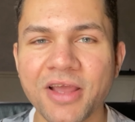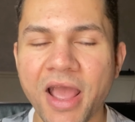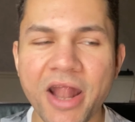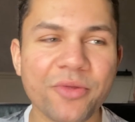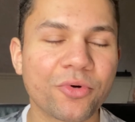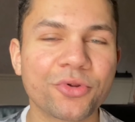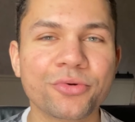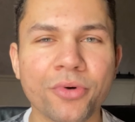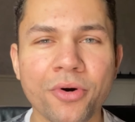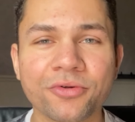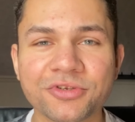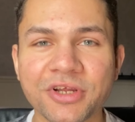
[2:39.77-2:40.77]
Anyone who
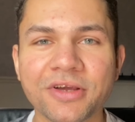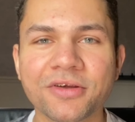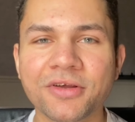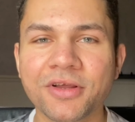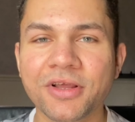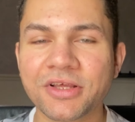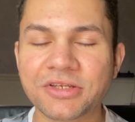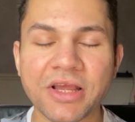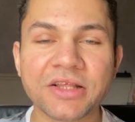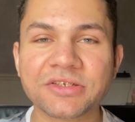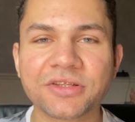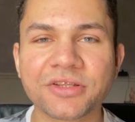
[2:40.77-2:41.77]
holds it is
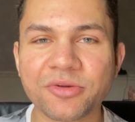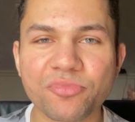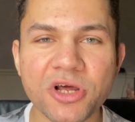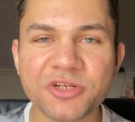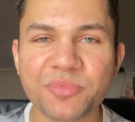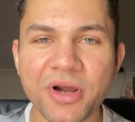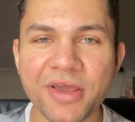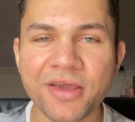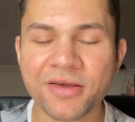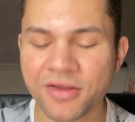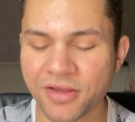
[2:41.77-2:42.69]
instantly impressed by it.